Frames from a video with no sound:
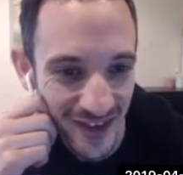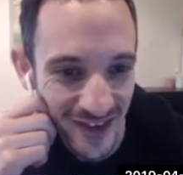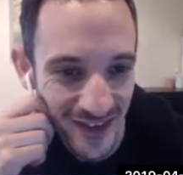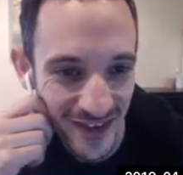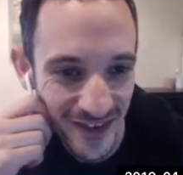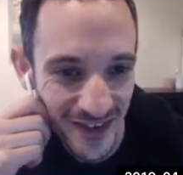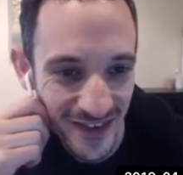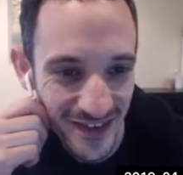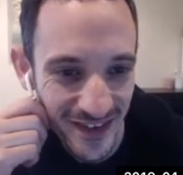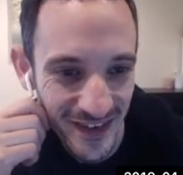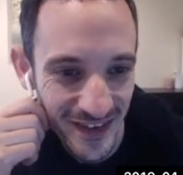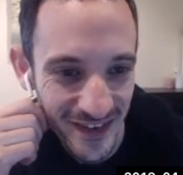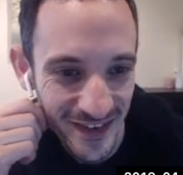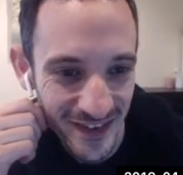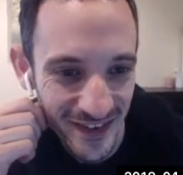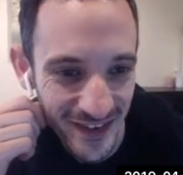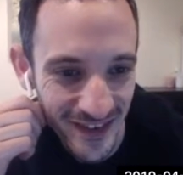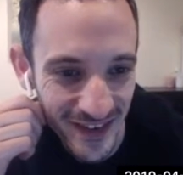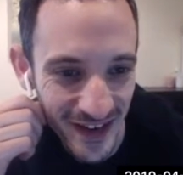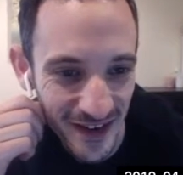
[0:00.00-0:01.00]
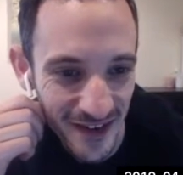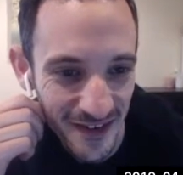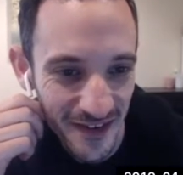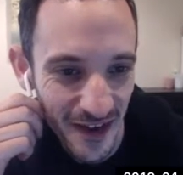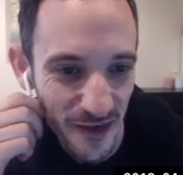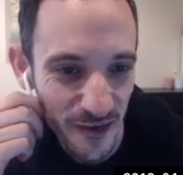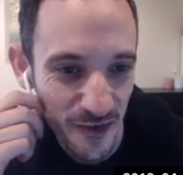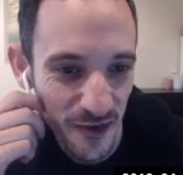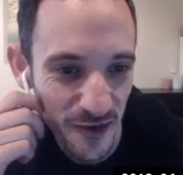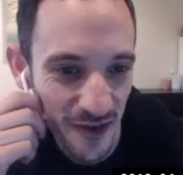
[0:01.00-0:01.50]
So he's got his
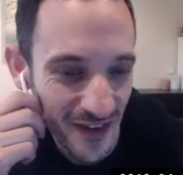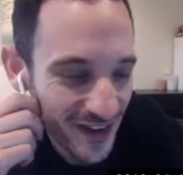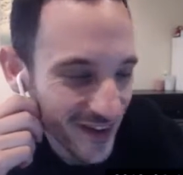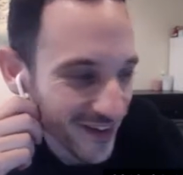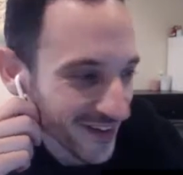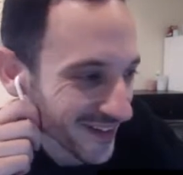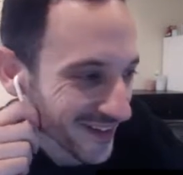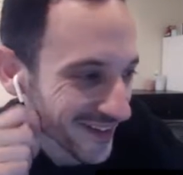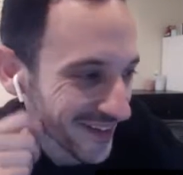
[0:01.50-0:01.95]
hands full in there.